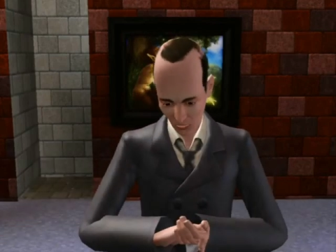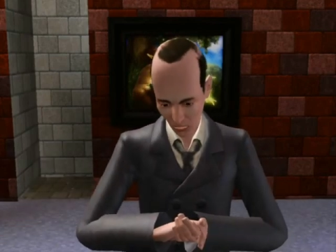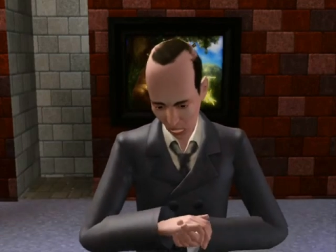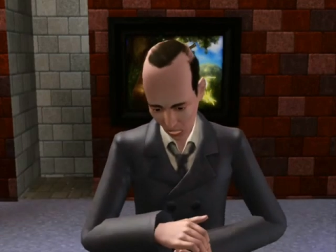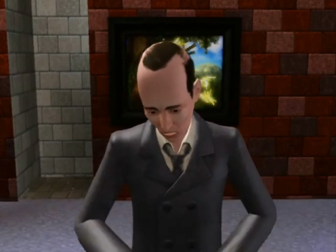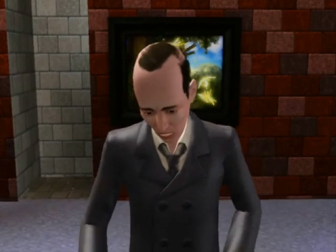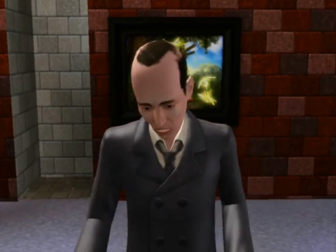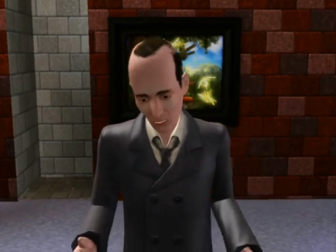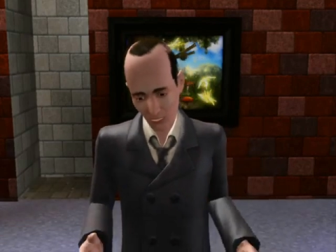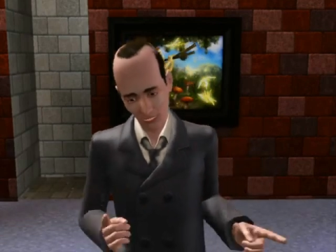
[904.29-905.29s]
enemy might
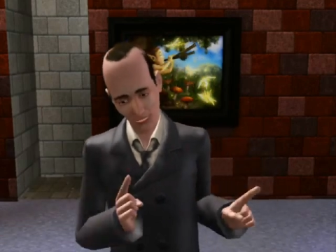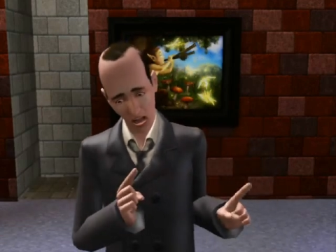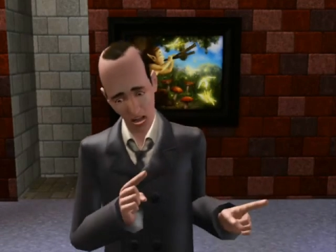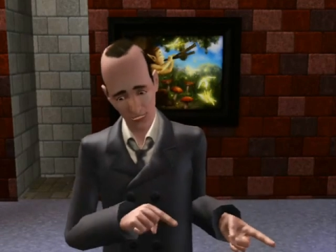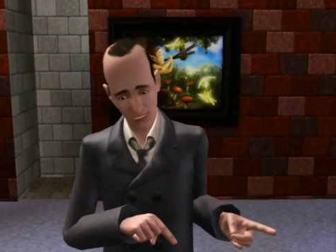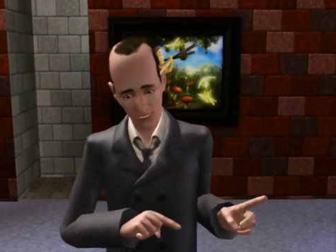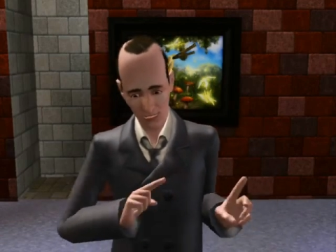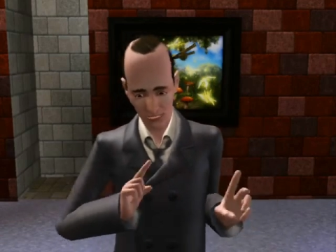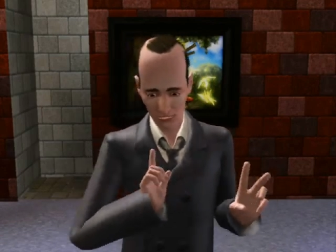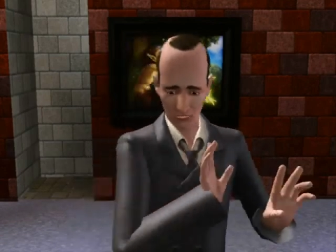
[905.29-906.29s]
unsheath their claws as
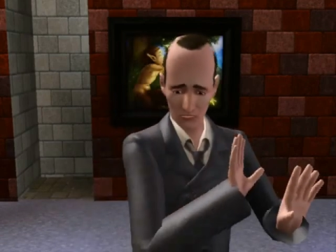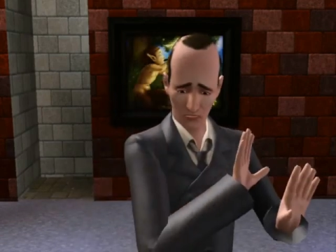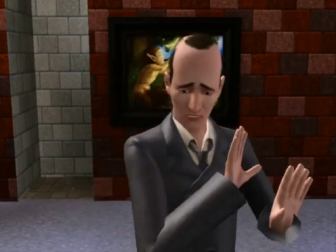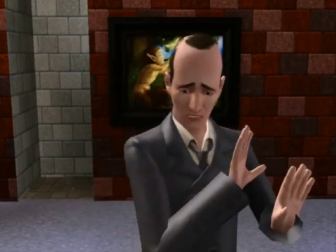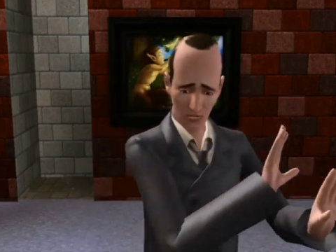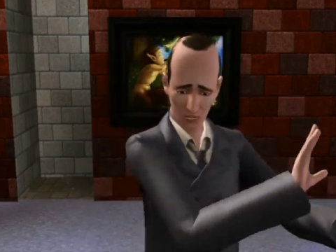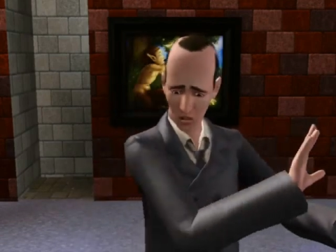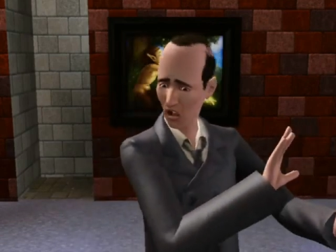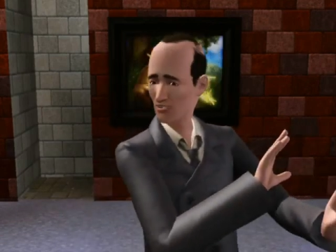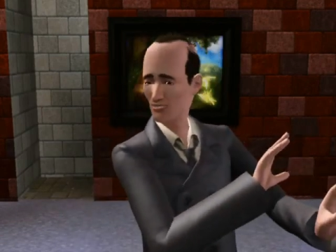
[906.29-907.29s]
well, and instead
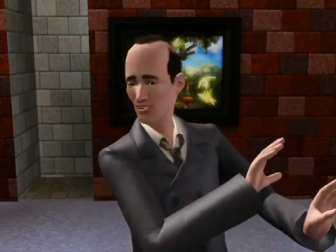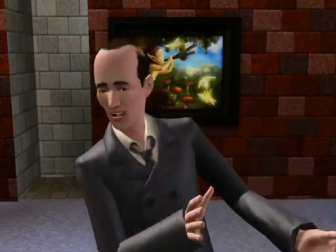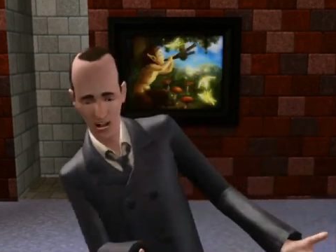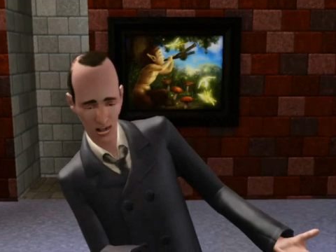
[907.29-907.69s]
of resolving the